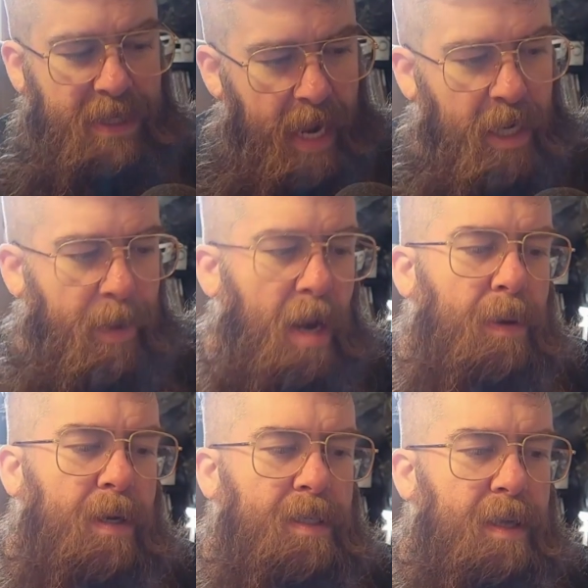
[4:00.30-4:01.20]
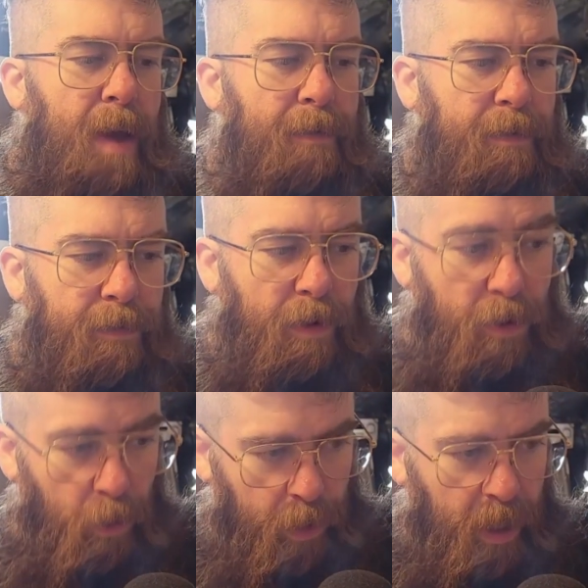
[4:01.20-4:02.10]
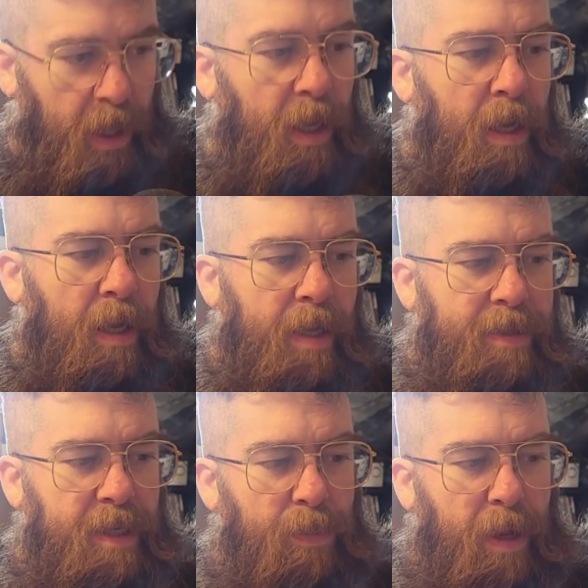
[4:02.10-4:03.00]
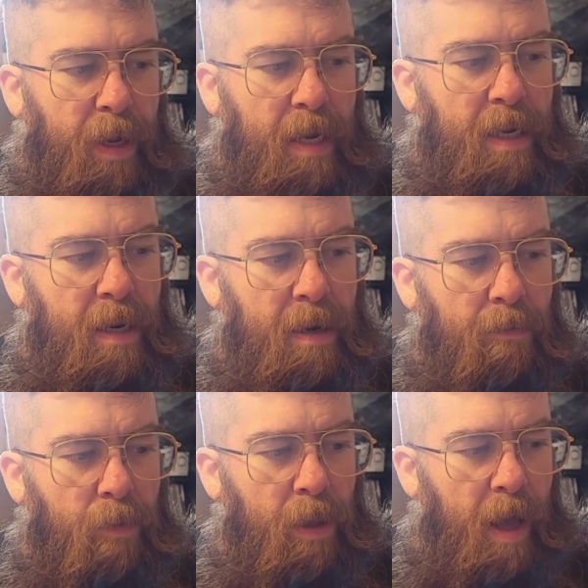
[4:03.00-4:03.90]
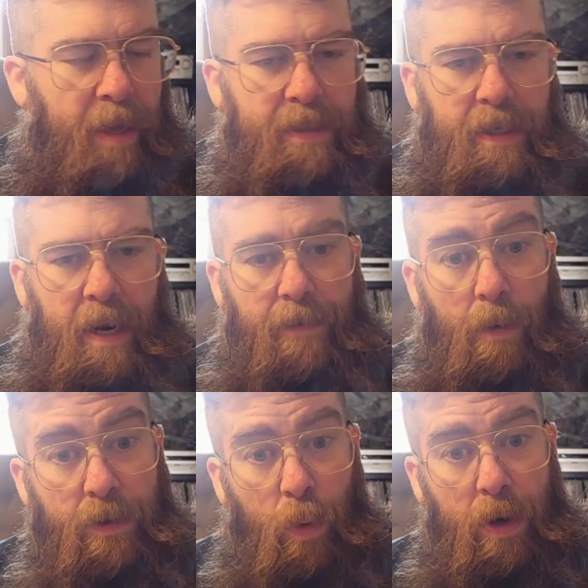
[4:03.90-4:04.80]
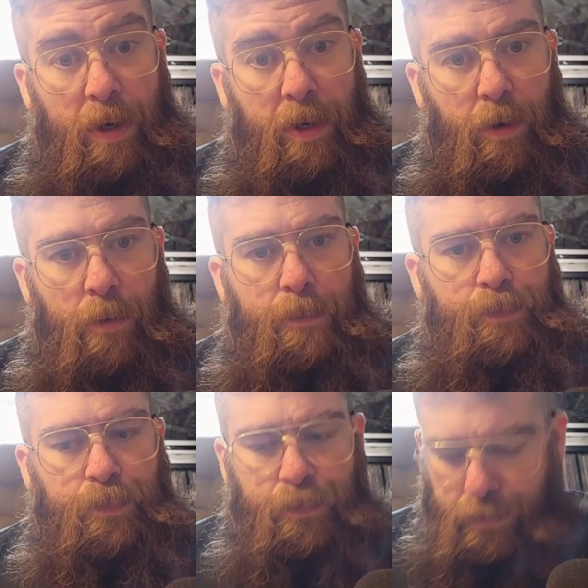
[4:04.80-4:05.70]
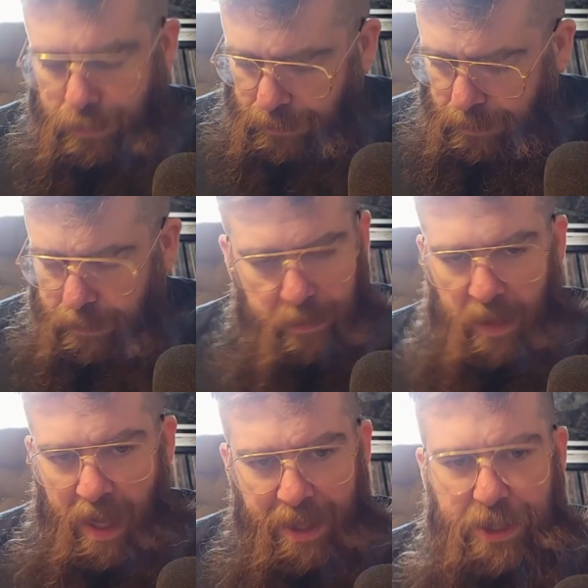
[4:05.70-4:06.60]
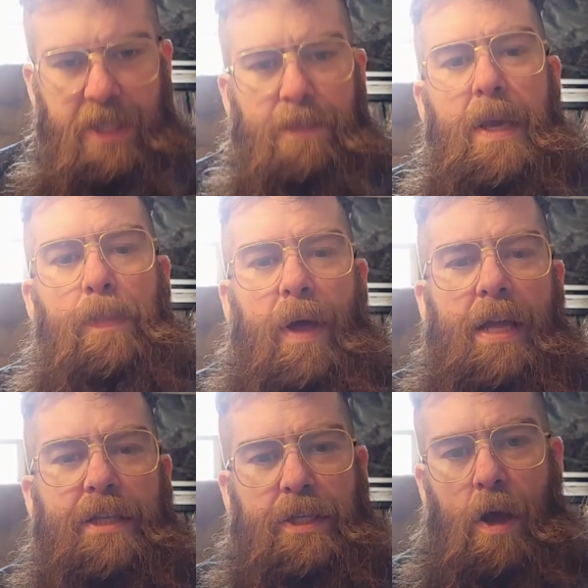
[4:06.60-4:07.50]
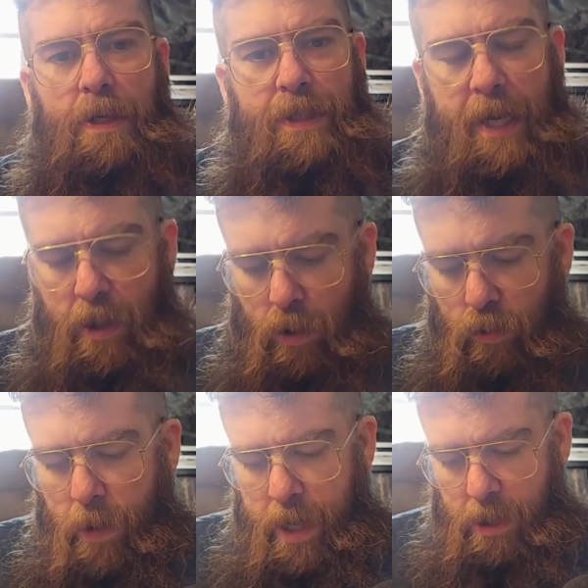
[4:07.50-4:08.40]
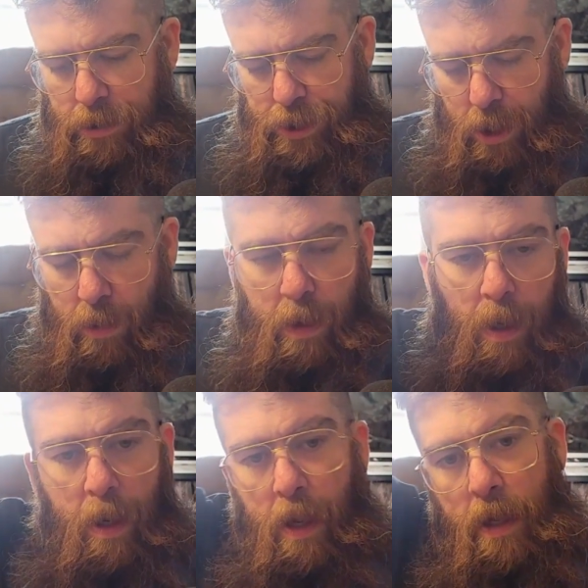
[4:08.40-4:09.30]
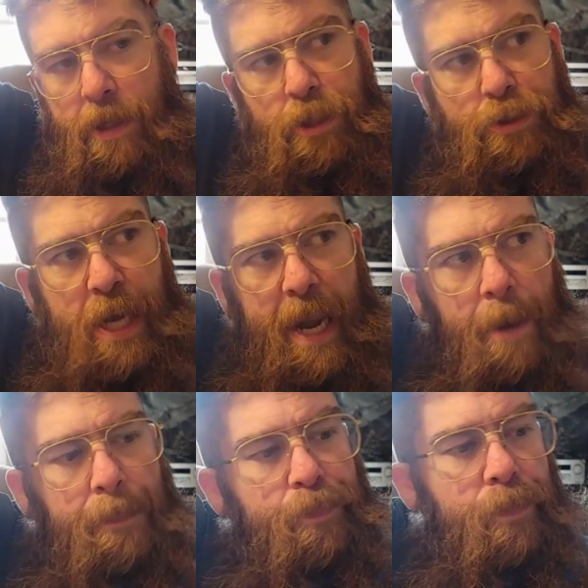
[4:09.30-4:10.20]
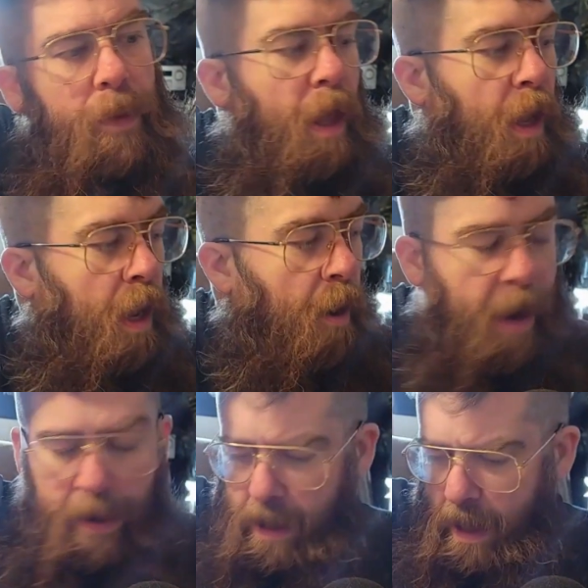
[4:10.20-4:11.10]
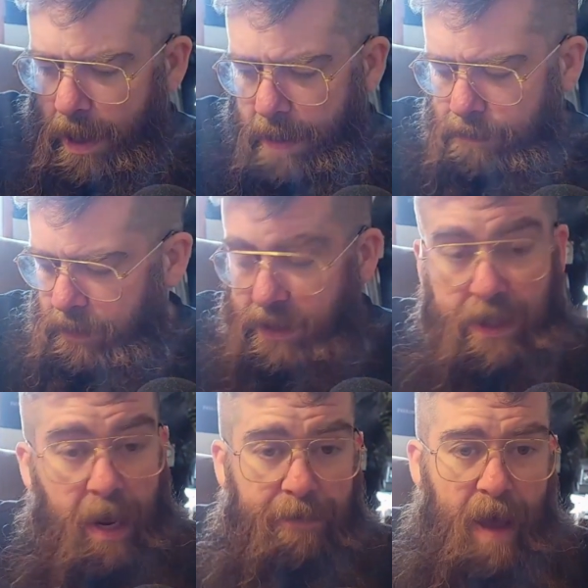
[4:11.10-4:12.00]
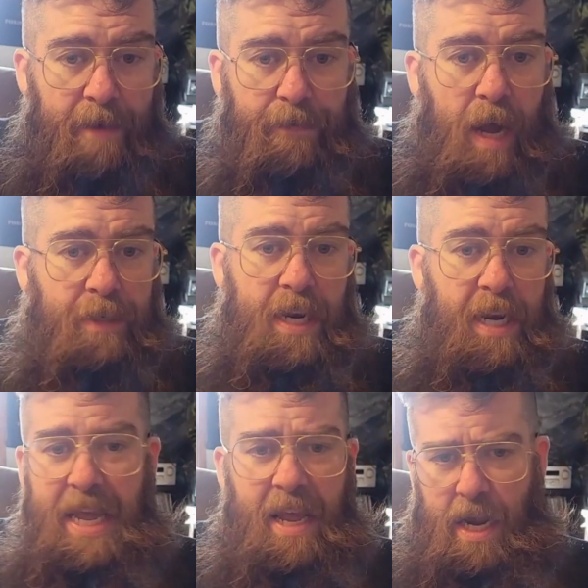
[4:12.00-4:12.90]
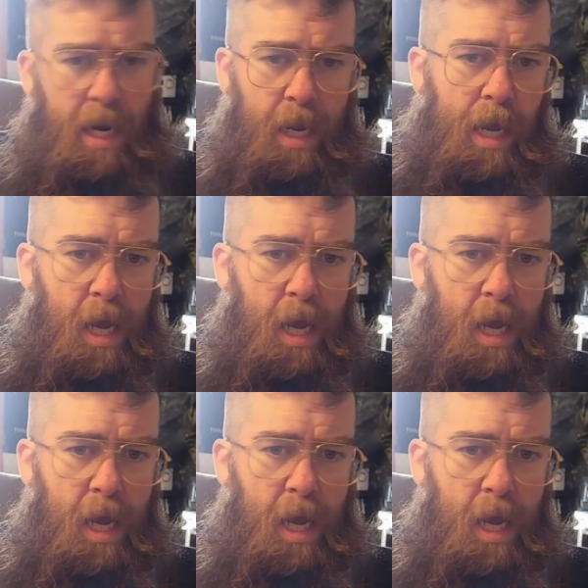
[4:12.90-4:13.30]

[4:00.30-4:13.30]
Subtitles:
ecstatic about it because I'm having fun doing it. It's something I didn't realize that I've always wanted to do. It's just me playing songs like an old radio show. So check it out. All right, stuff I've gotten in.